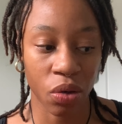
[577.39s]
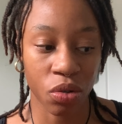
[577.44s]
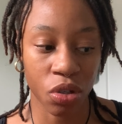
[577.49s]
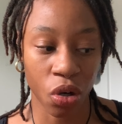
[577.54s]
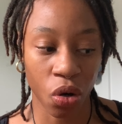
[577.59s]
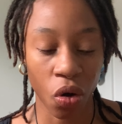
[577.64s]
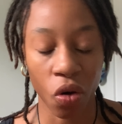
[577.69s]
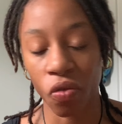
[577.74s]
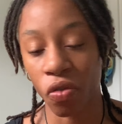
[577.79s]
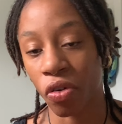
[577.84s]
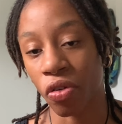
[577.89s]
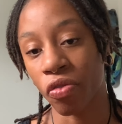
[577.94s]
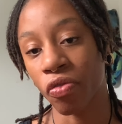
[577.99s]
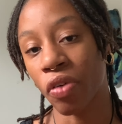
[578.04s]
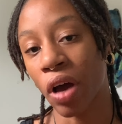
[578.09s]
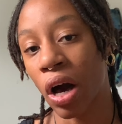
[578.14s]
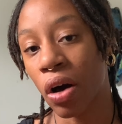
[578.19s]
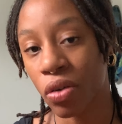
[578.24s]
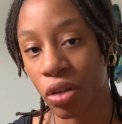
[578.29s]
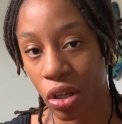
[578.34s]
to
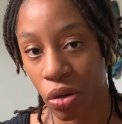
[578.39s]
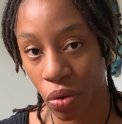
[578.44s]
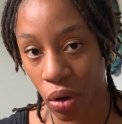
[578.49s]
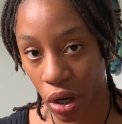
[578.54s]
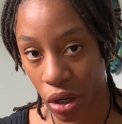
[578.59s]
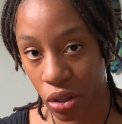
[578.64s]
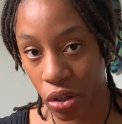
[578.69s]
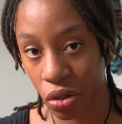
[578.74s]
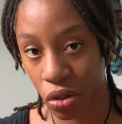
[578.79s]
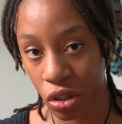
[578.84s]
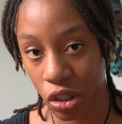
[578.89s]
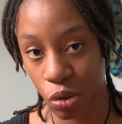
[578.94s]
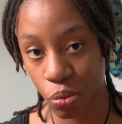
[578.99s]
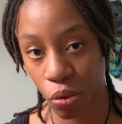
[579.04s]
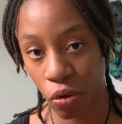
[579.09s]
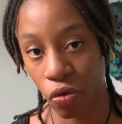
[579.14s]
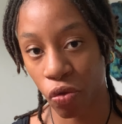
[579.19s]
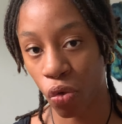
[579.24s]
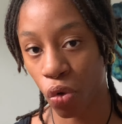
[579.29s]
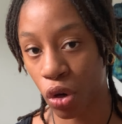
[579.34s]
overvalue others
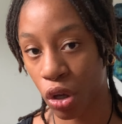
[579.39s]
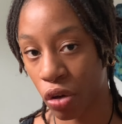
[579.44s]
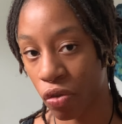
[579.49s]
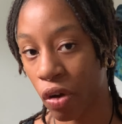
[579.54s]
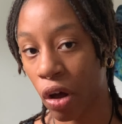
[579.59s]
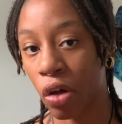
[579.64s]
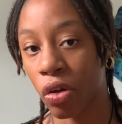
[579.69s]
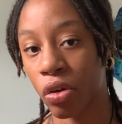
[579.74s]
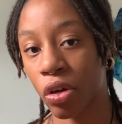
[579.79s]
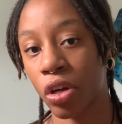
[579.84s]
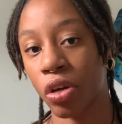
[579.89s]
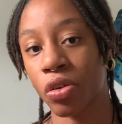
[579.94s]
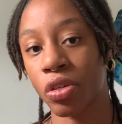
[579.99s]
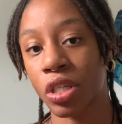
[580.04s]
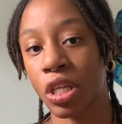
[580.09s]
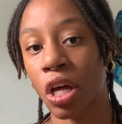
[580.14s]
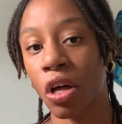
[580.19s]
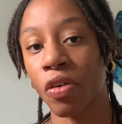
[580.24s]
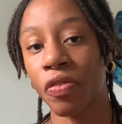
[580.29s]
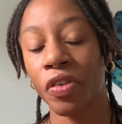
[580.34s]
before you value
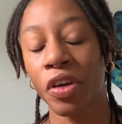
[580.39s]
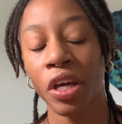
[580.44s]
yourself.